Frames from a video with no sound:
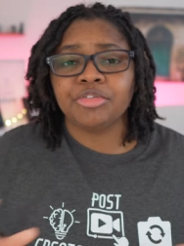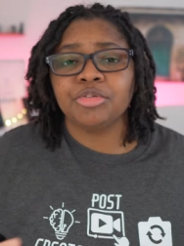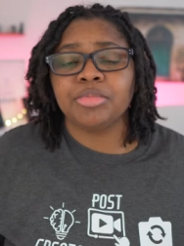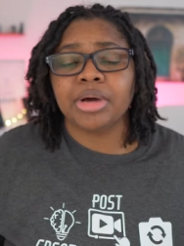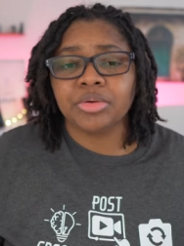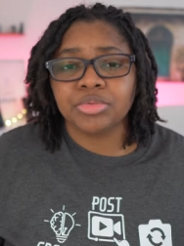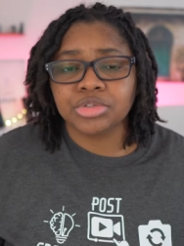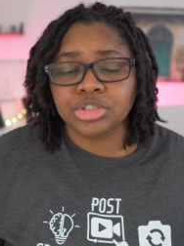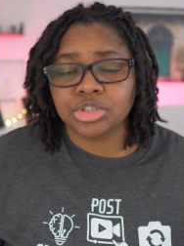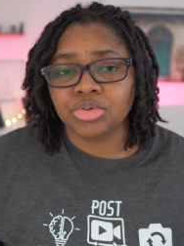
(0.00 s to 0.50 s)

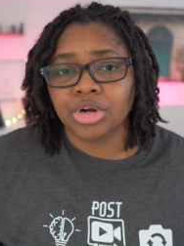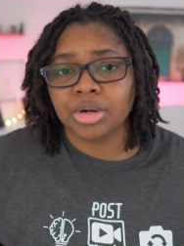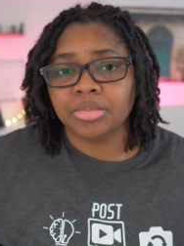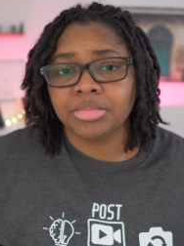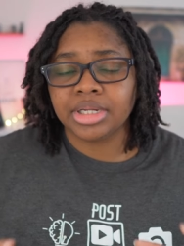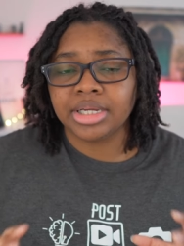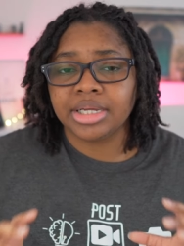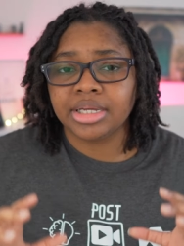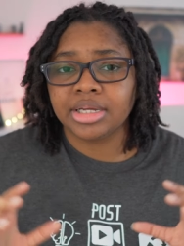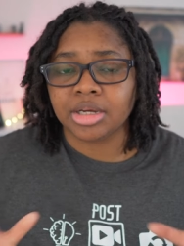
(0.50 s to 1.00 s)
Everybody was
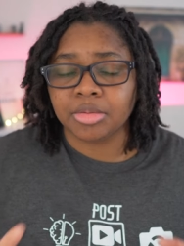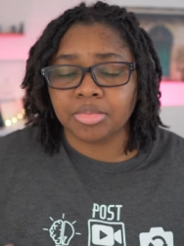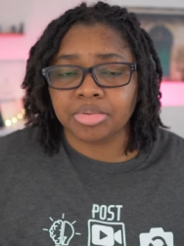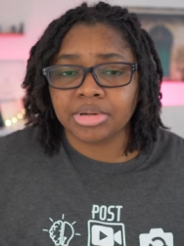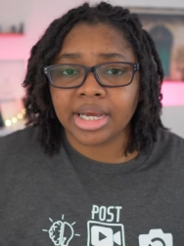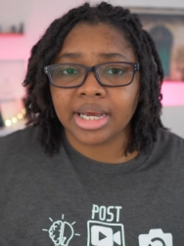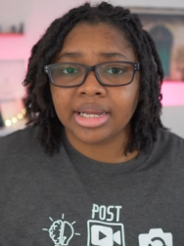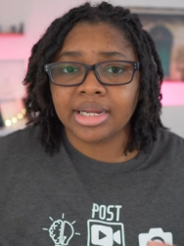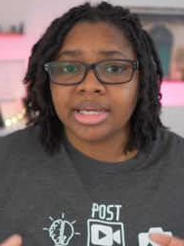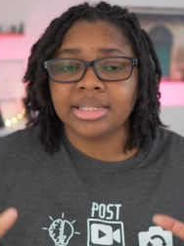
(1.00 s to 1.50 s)
grumbling,
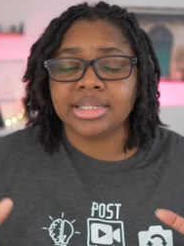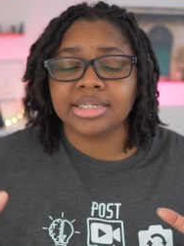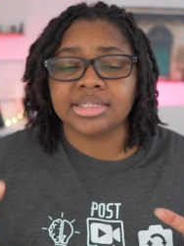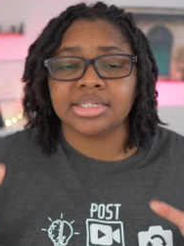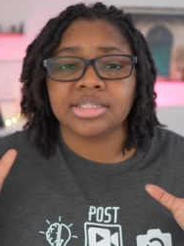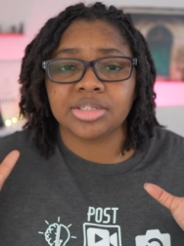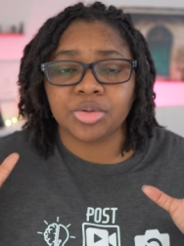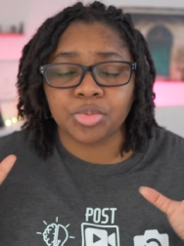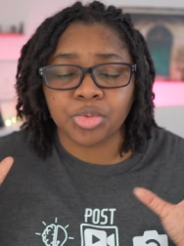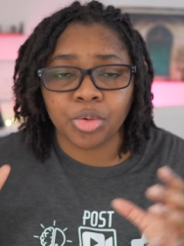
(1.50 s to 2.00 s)
complaining, this
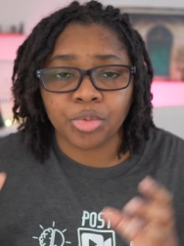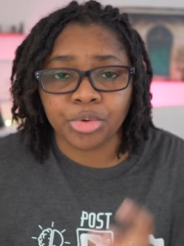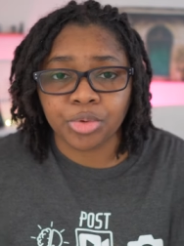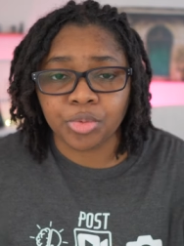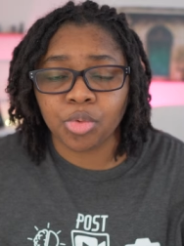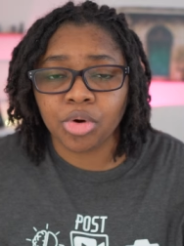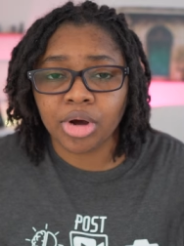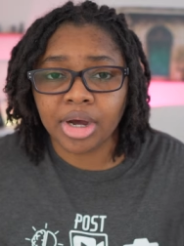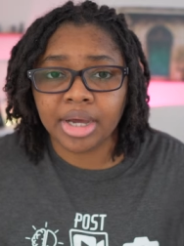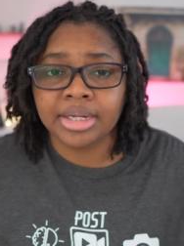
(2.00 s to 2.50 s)
isn't what we
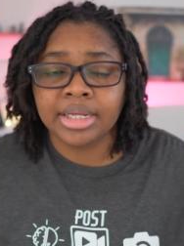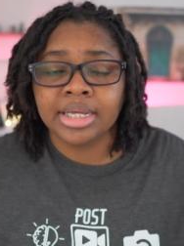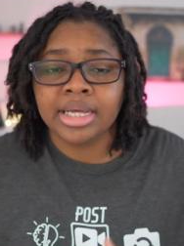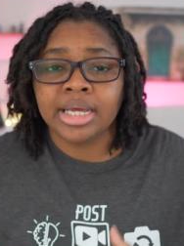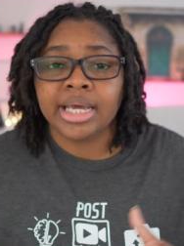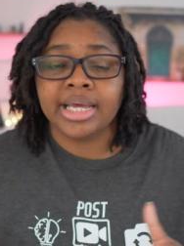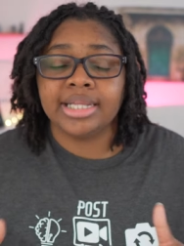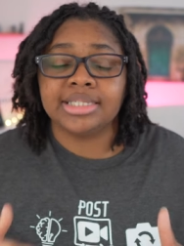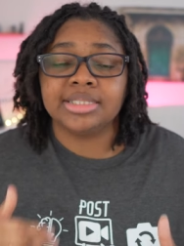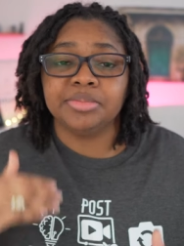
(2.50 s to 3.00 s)
want,
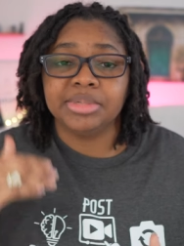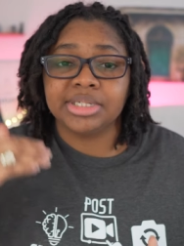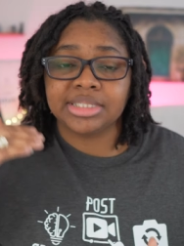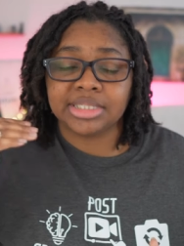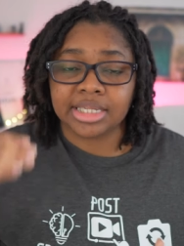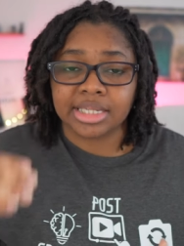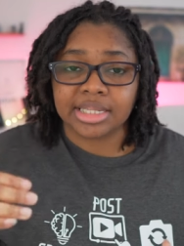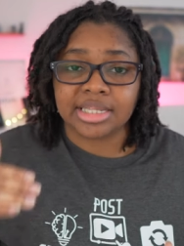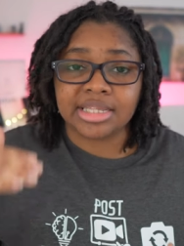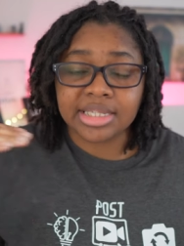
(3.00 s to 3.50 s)
it's
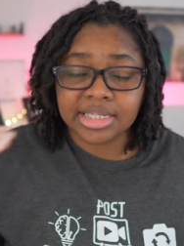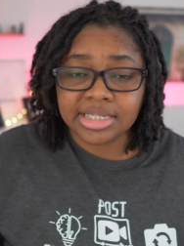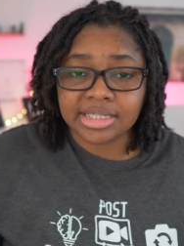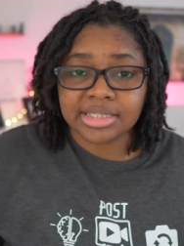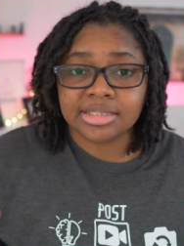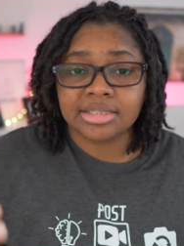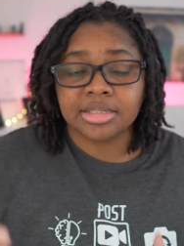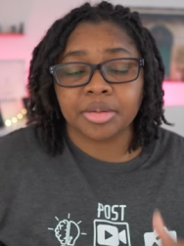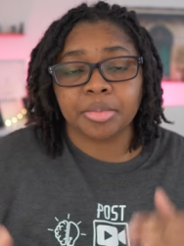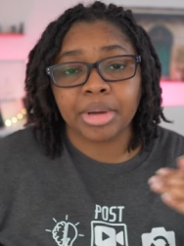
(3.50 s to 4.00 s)
missing
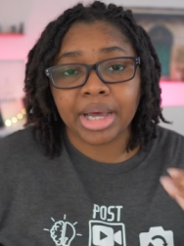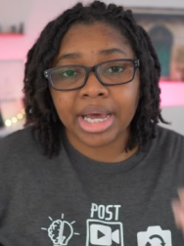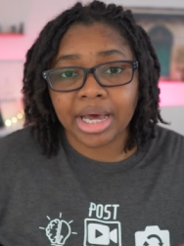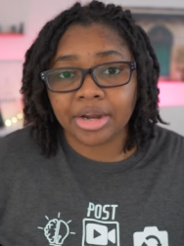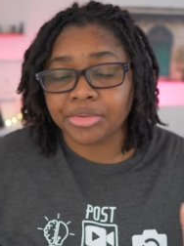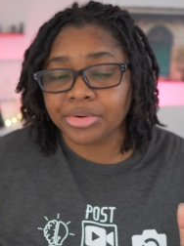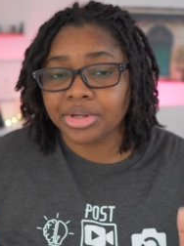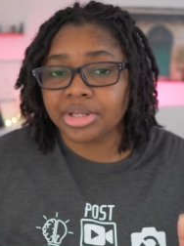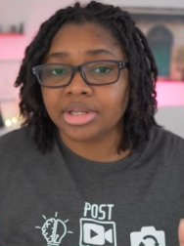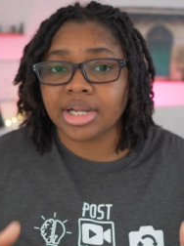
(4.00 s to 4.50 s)
this, the
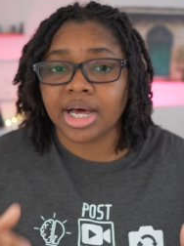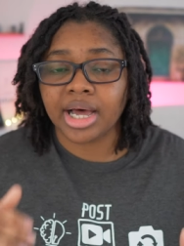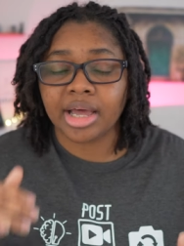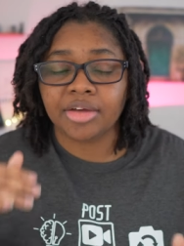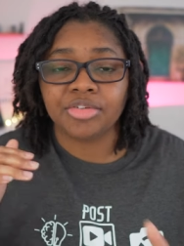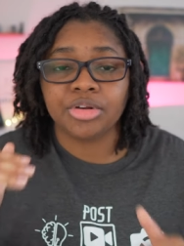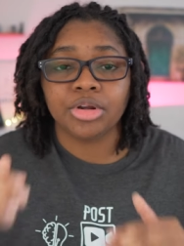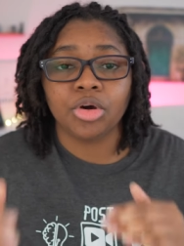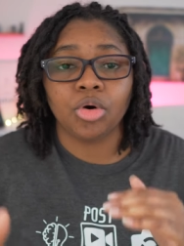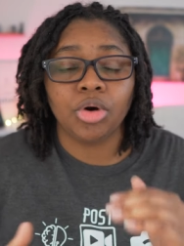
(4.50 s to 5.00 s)
battery
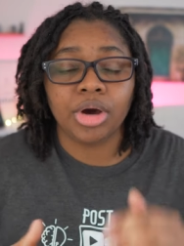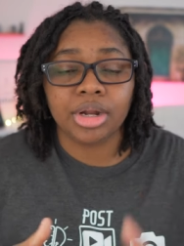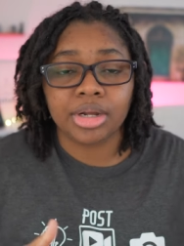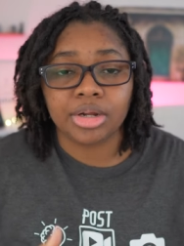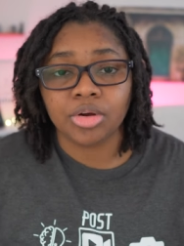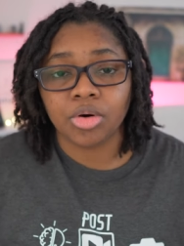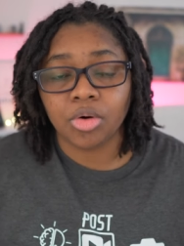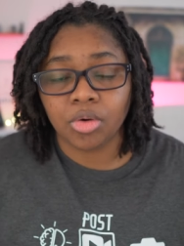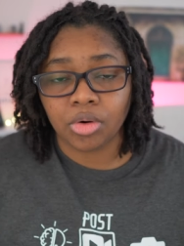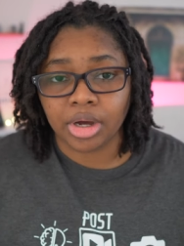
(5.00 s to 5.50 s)
life, and on
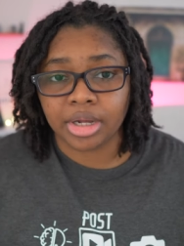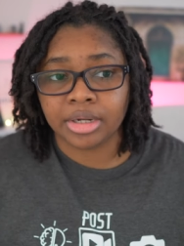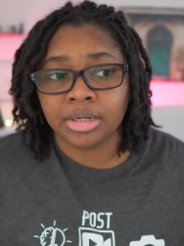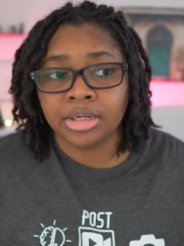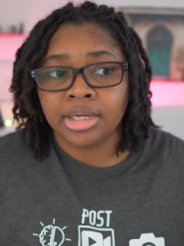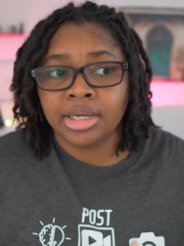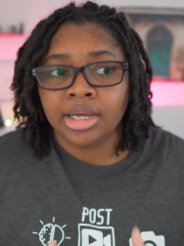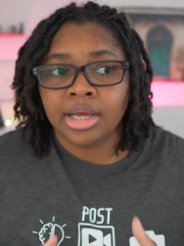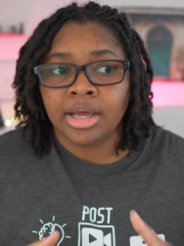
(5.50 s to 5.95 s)
and on.